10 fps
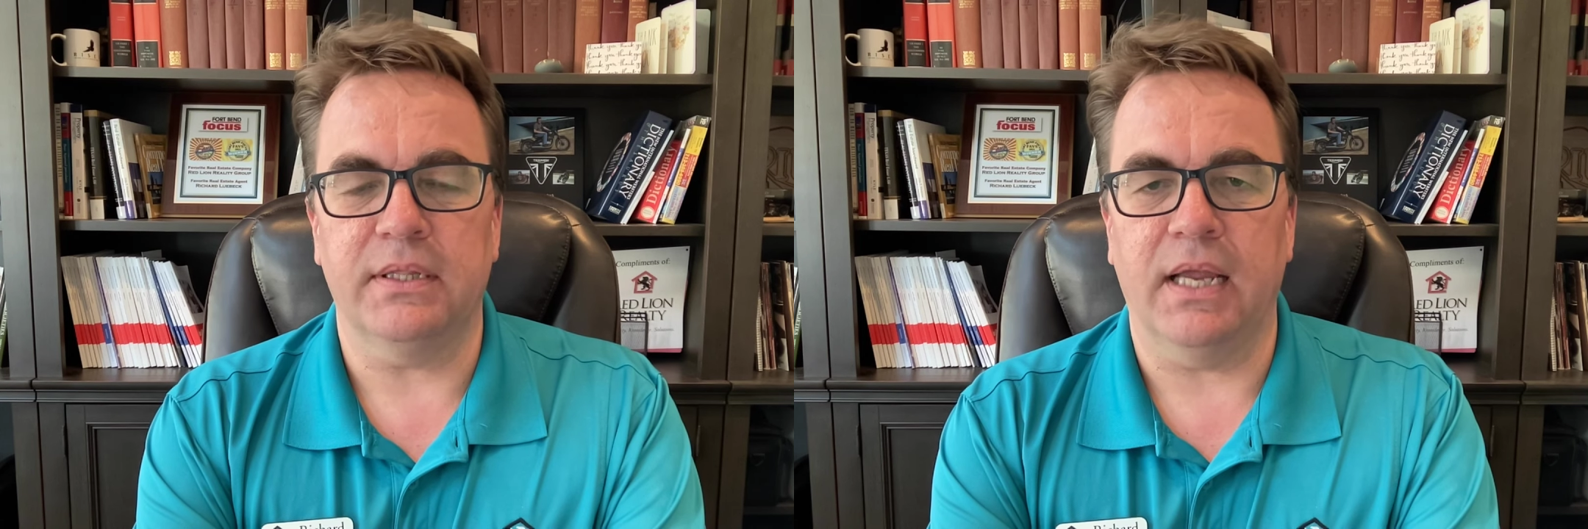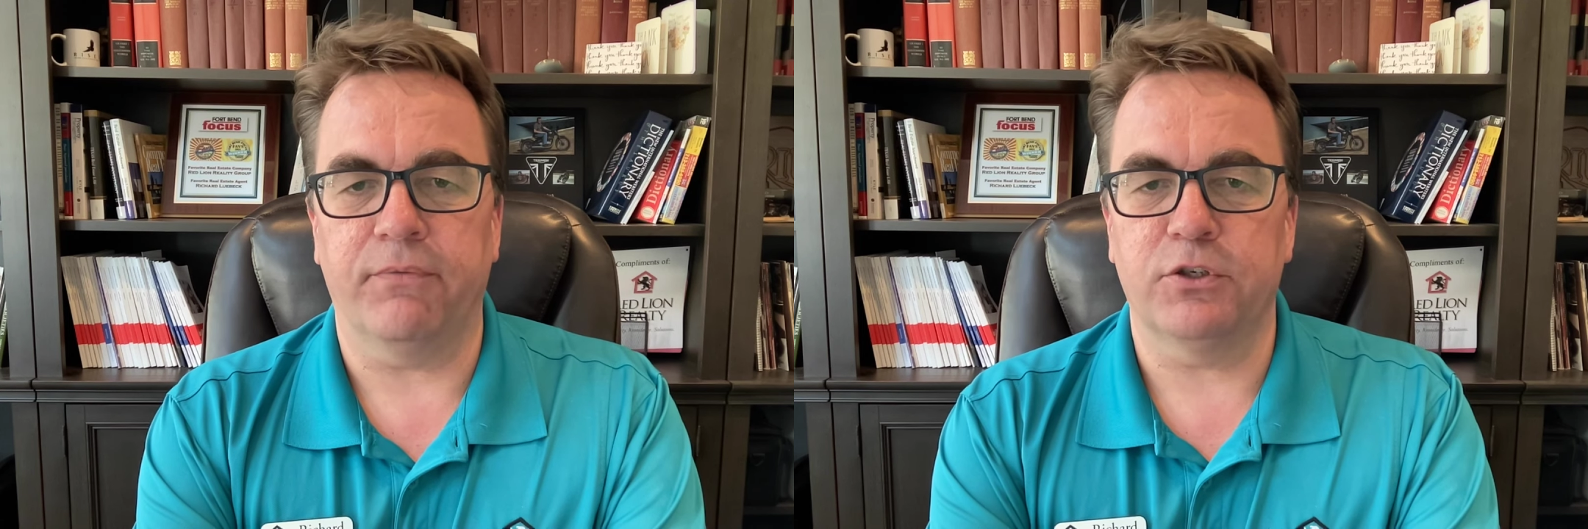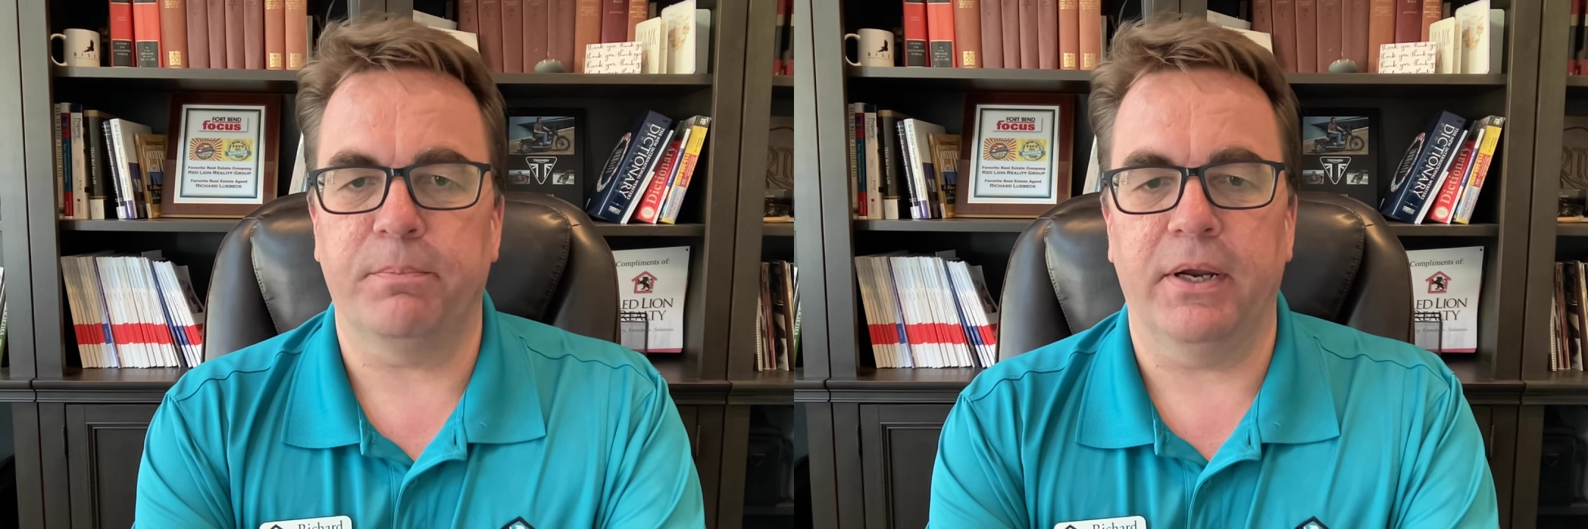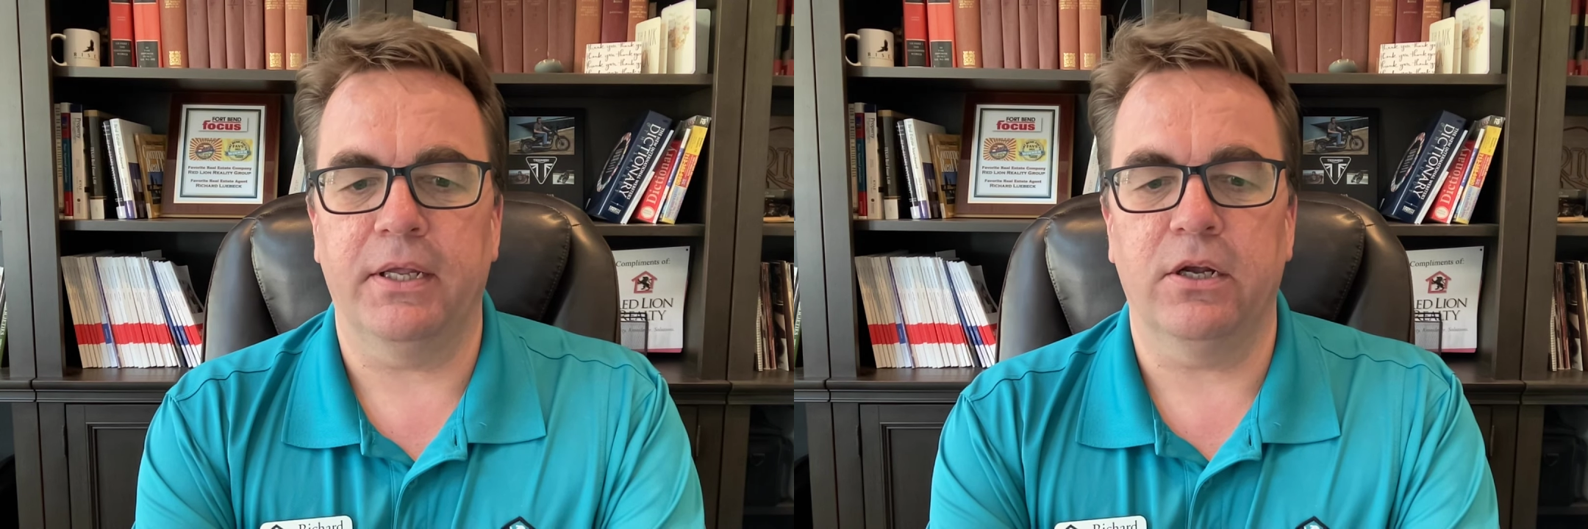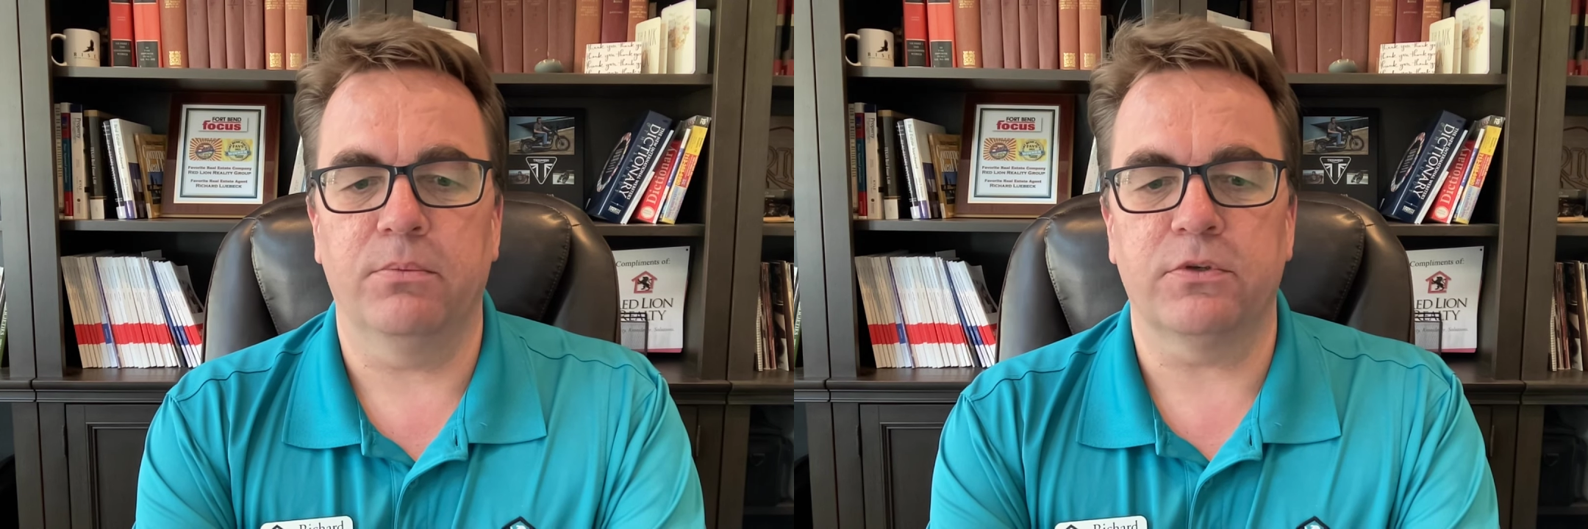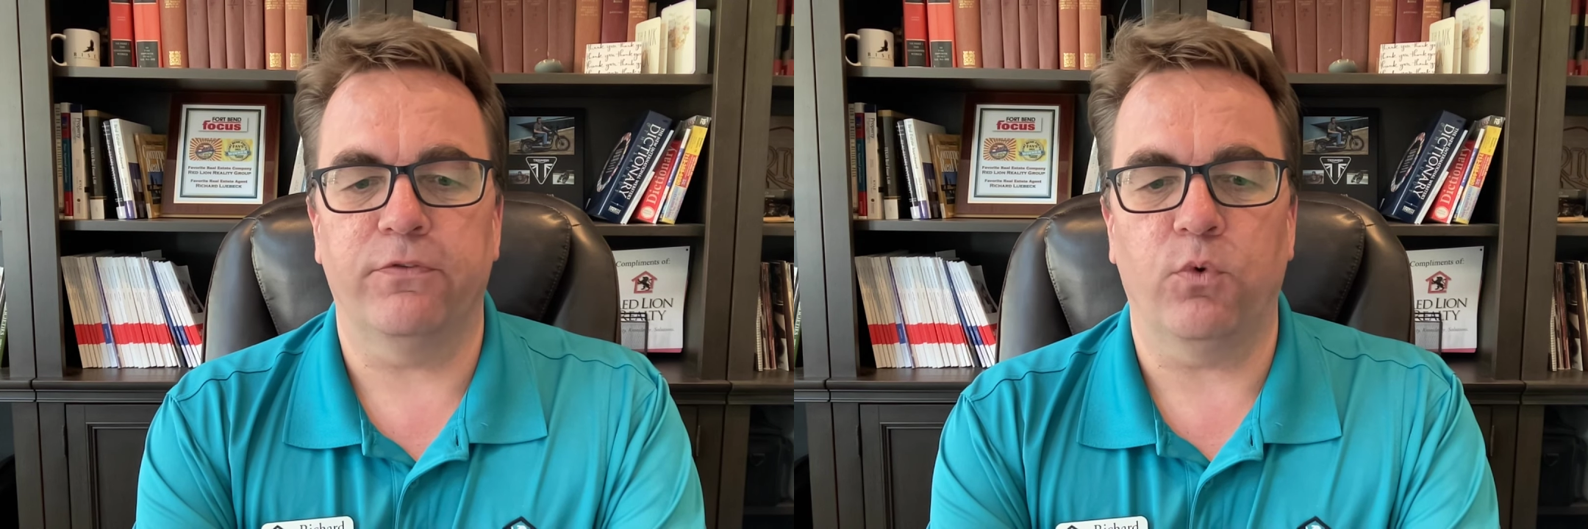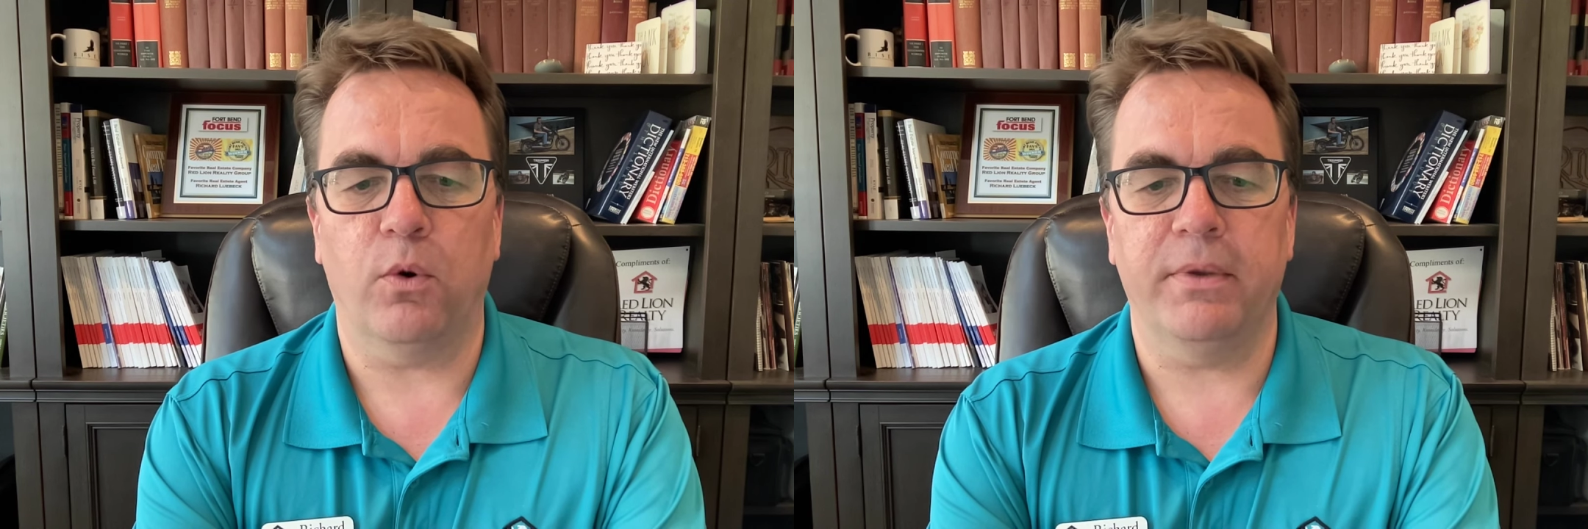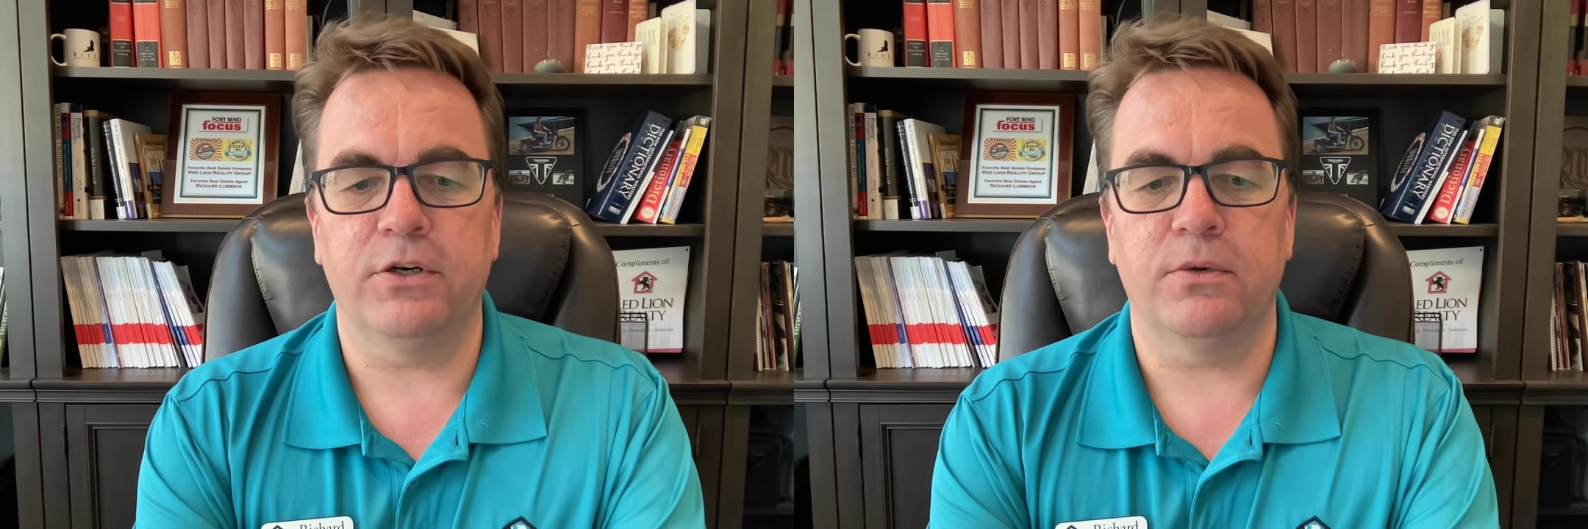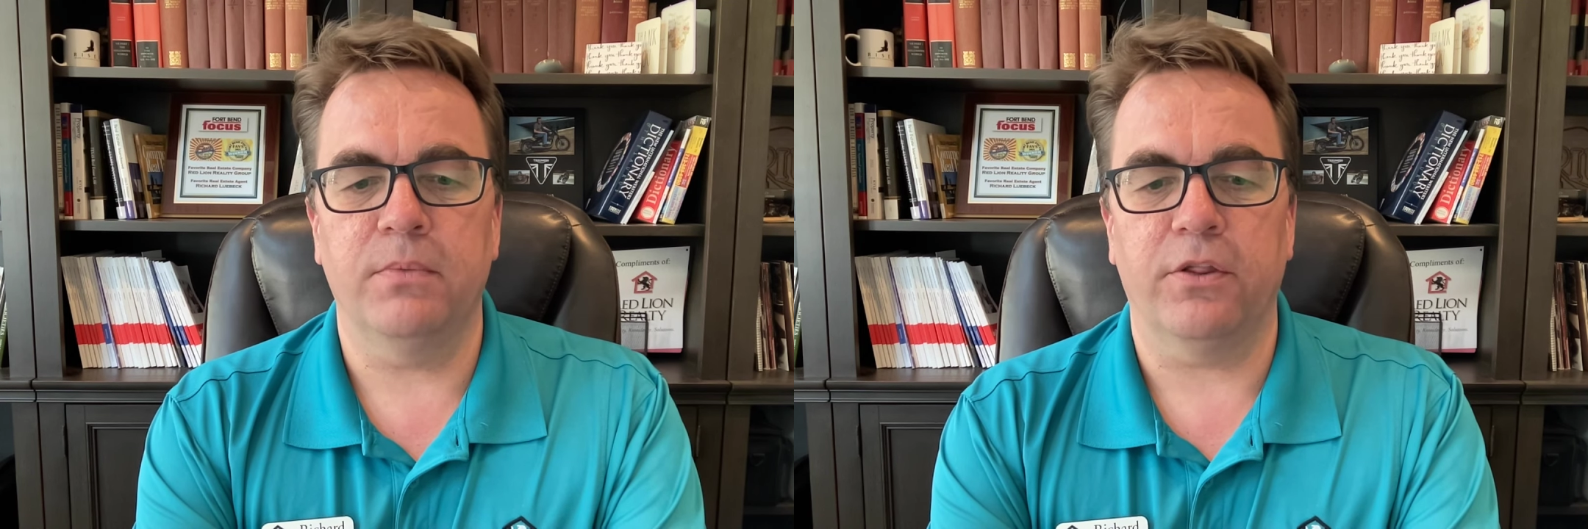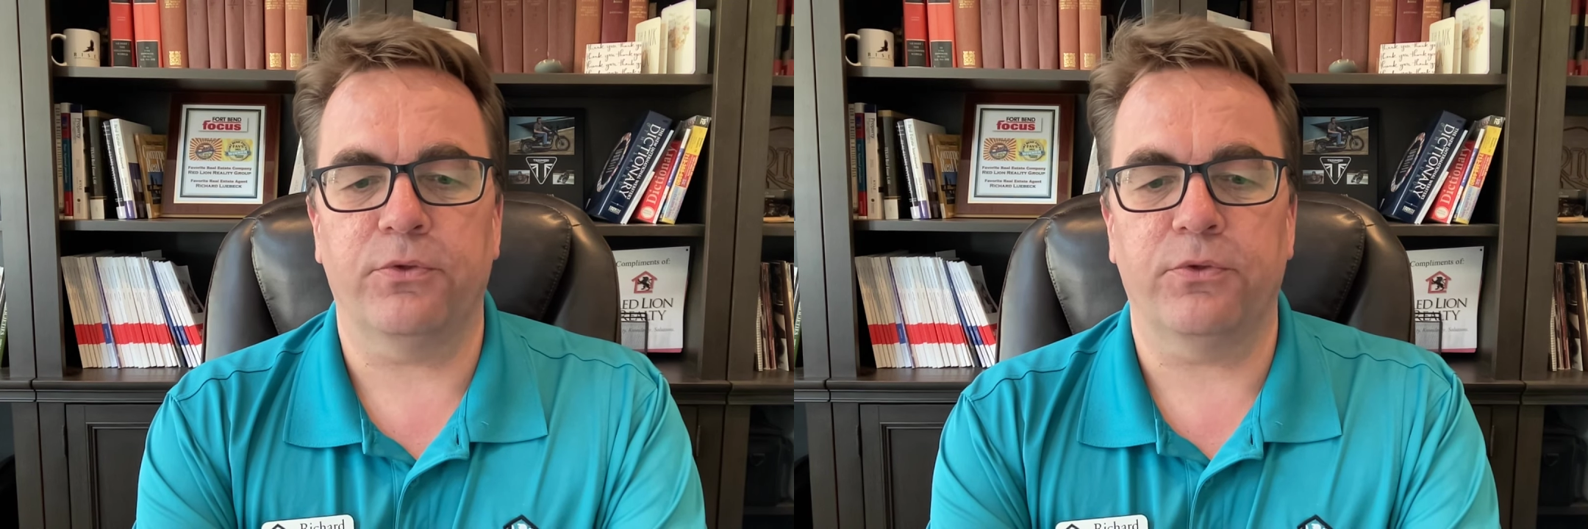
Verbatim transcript: The average pending home's a 4-bedroom,